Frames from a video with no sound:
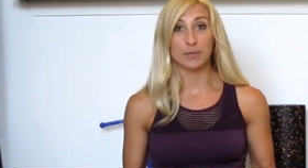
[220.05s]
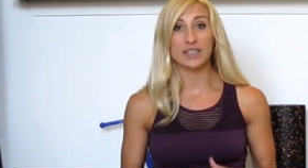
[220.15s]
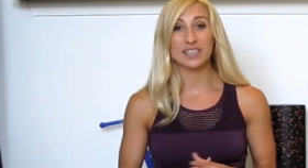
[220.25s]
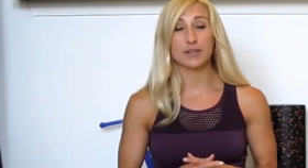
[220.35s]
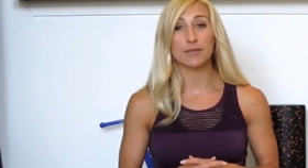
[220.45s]

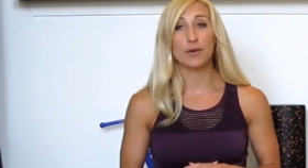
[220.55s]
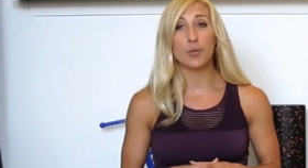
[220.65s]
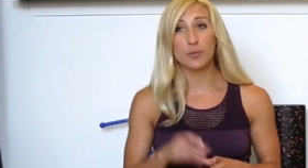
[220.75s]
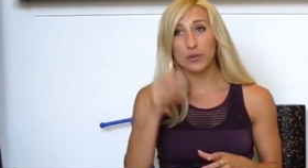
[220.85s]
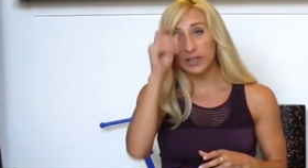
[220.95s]
because the
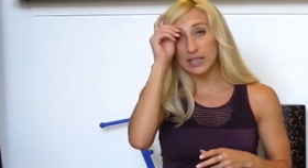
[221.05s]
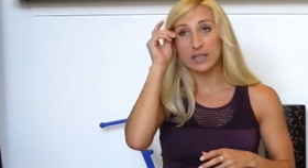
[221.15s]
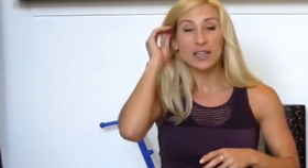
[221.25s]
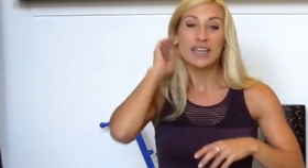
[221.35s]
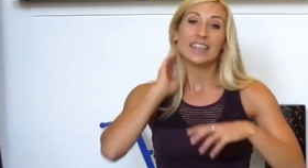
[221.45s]

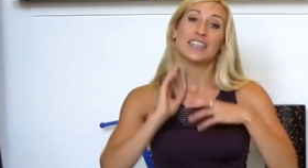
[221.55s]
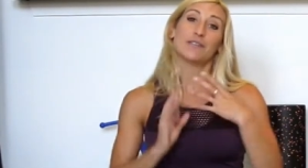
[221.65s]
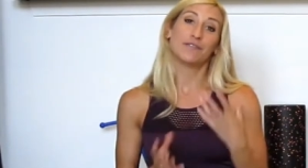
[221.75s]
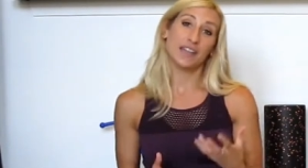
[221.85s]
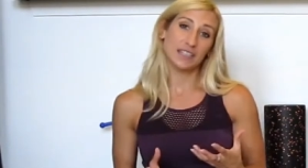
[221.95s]

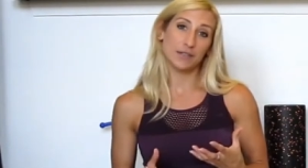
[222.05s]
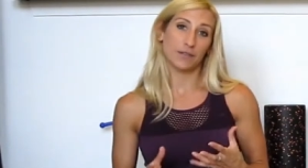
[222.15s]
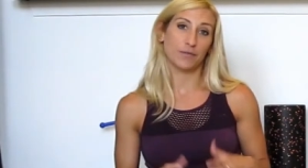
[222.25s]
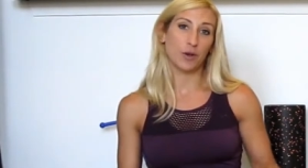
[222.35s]
effects of the